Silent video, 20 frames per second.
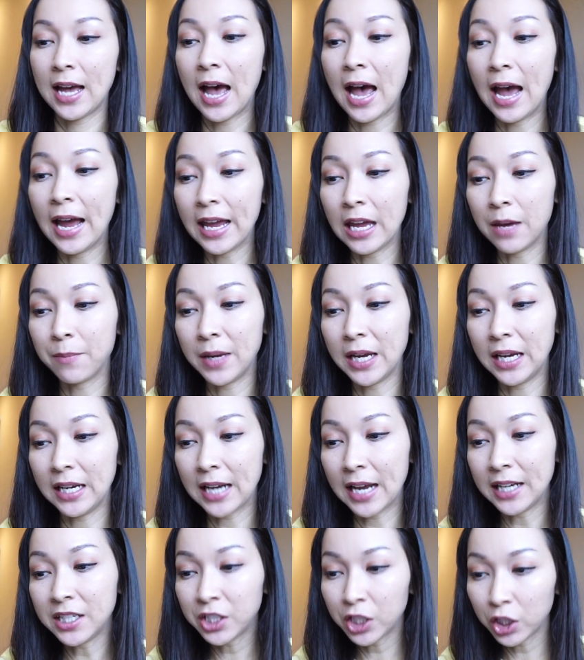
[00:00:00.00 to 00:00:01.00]
I am a
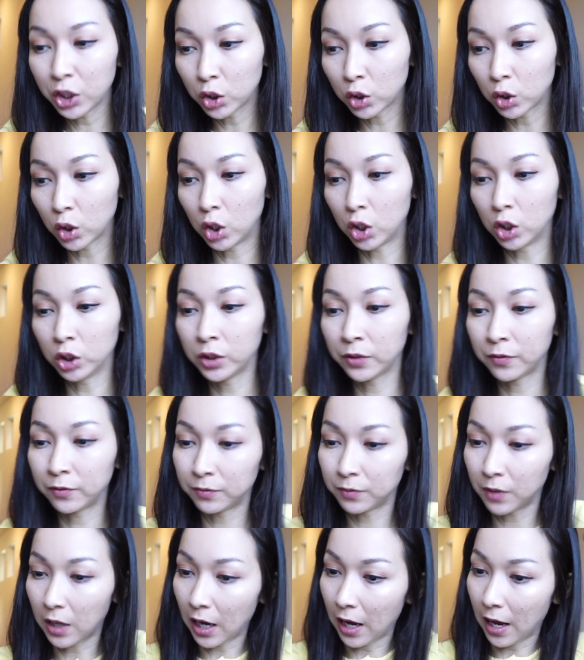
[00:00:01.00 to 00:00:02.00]
19 year old
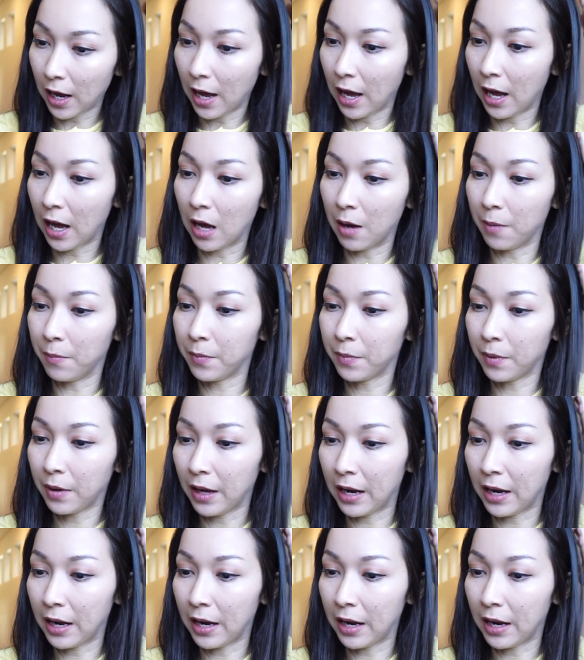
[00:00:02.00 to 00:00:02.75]
um,